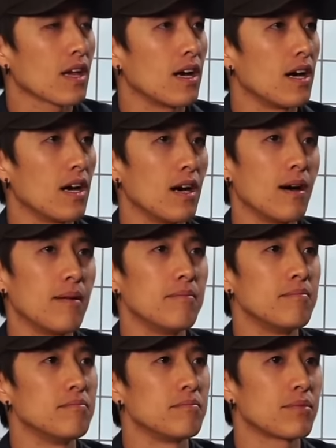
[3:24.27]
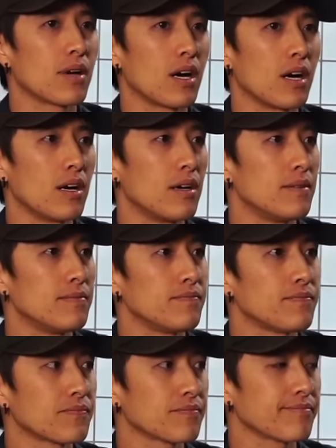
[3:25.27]
Um if you had to
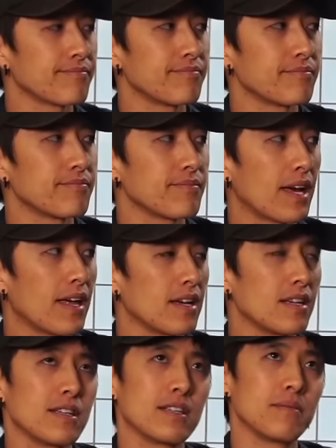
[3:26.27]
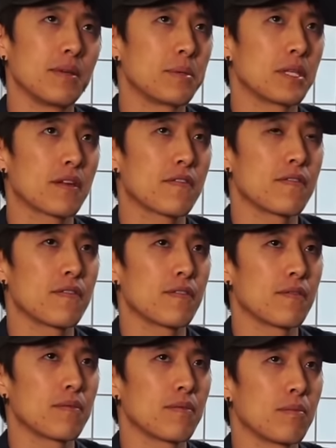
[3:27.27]
estimate. Maybe like
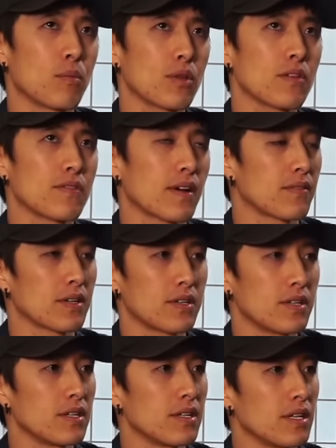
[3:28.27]
more than 500.